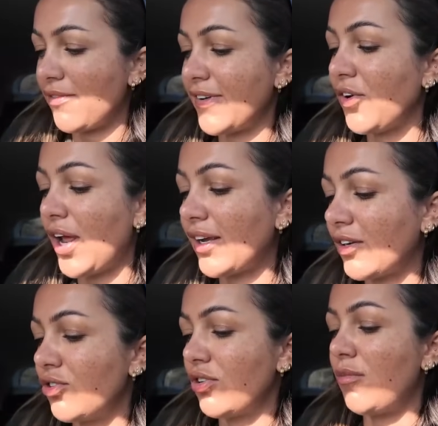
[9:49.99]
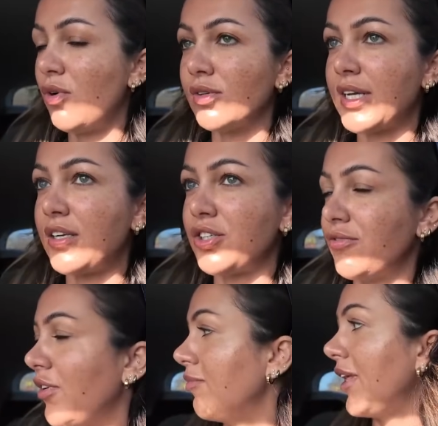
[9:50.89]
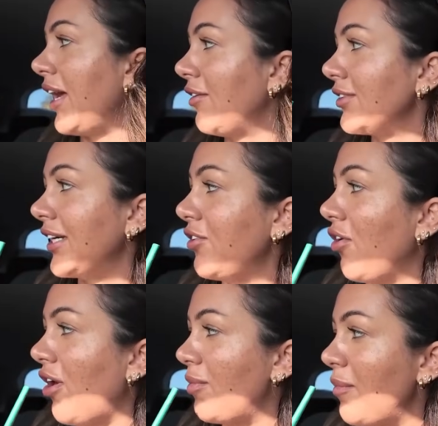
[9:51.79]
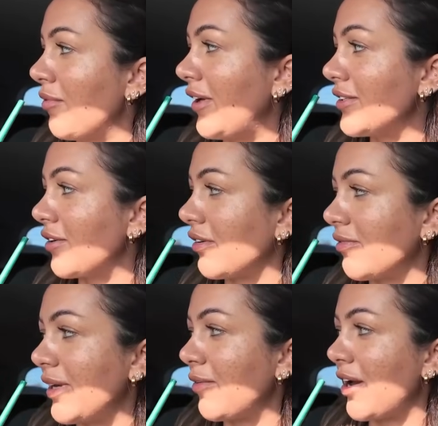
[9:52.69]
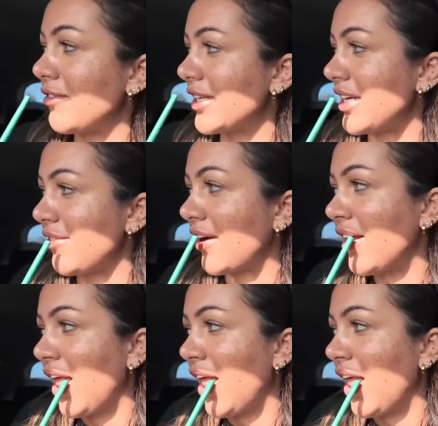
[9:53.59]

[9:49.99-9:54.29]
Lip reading: I feel like I could have got more attention from the house. Like, not a lot of people felt sorry for me when I was leaving.